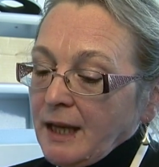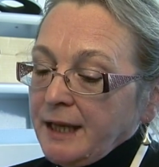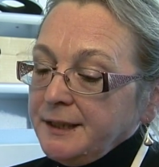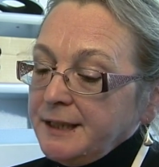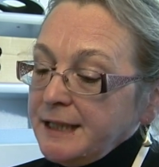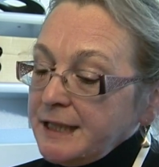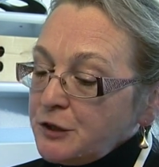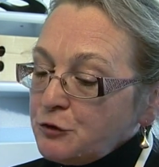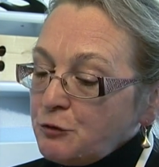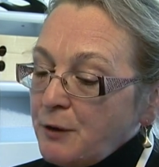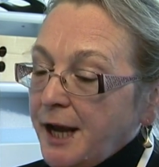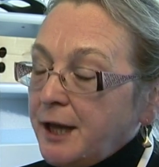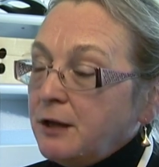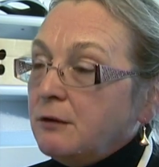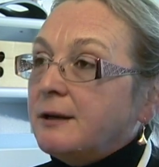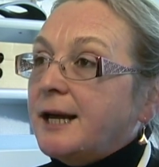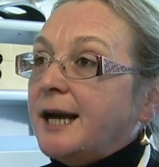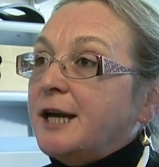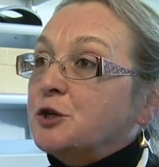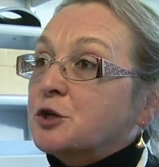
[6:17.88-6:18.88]

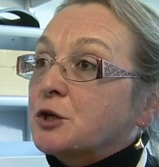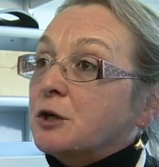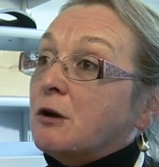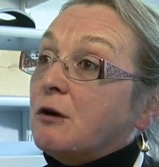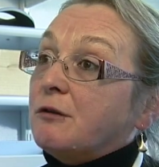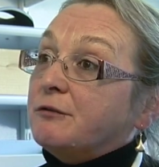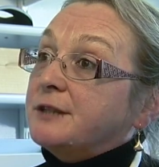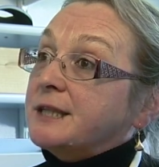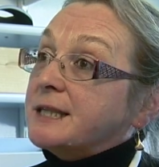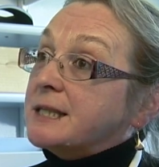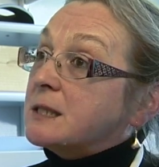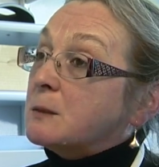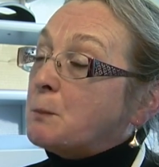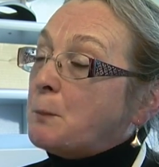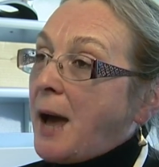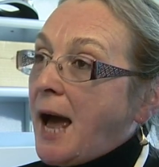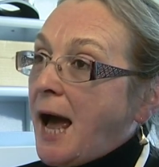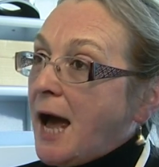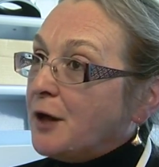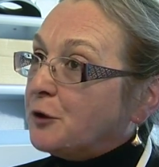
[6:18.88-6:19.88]
dysregulation of this
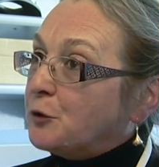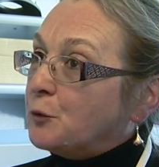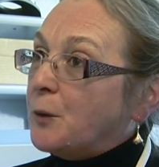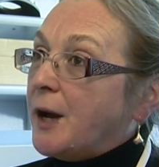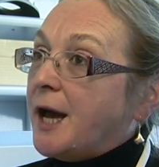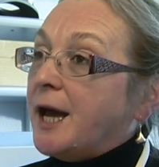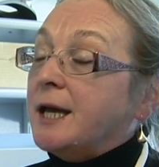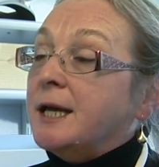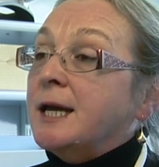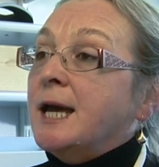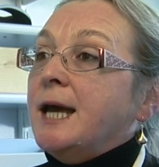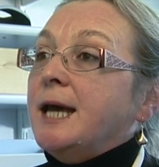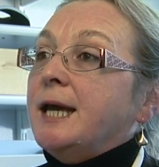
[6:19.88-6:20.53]
pathway